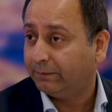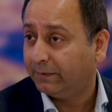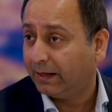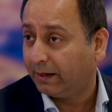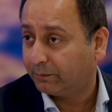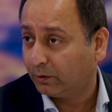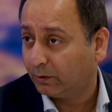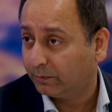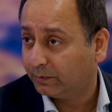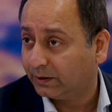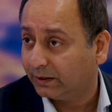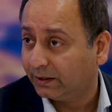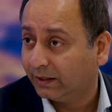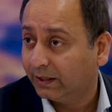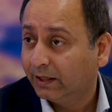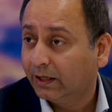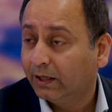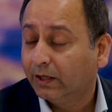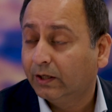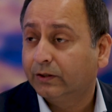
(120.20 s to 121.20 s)
that property.
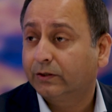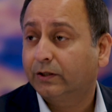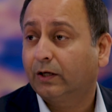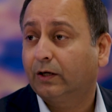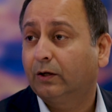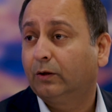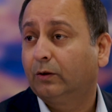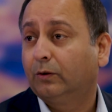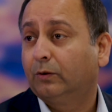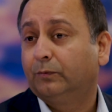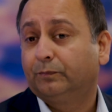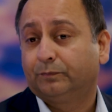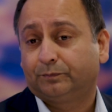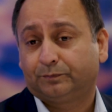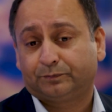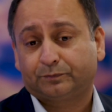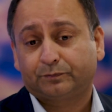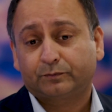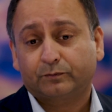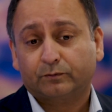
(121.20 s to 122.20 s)
So
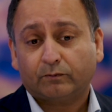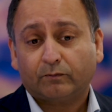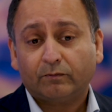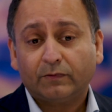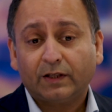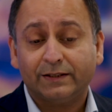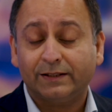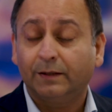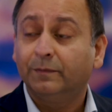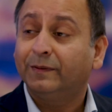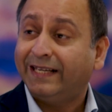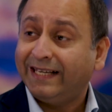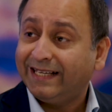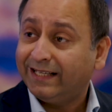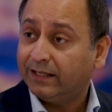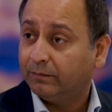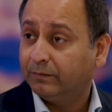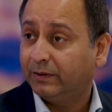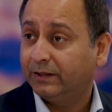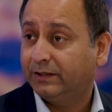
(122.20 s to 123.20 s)
some key
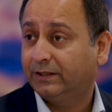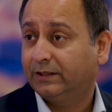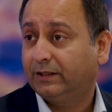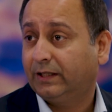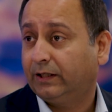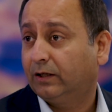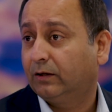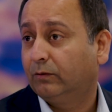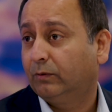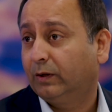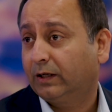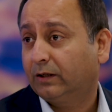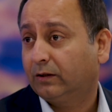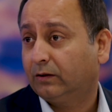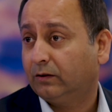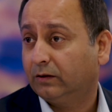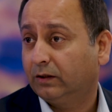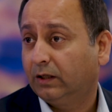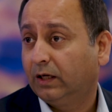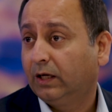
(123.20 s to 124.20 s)
numbers that you can work
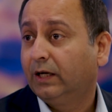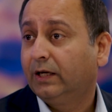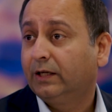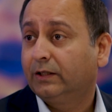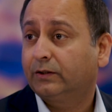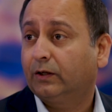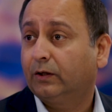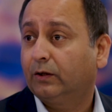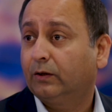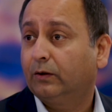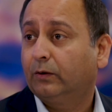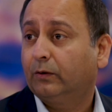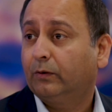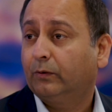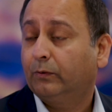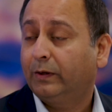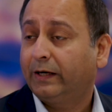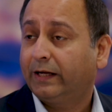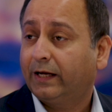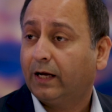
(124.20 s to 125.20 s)
on. So
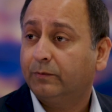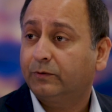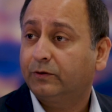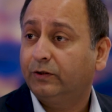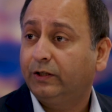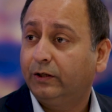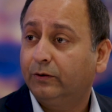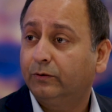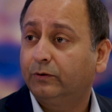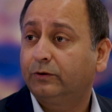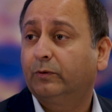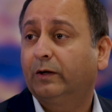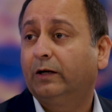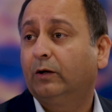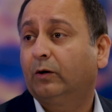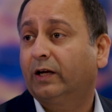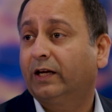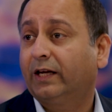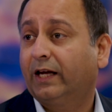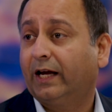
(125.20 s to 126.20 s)
when it comes to yields, we're
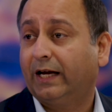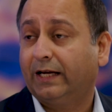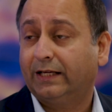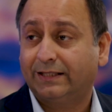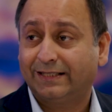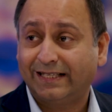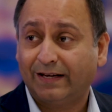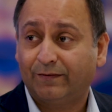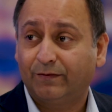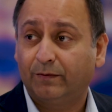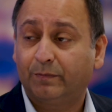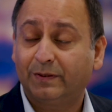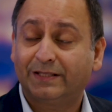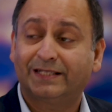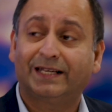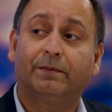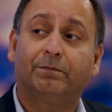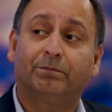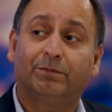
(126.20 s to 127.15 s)
looking at 7%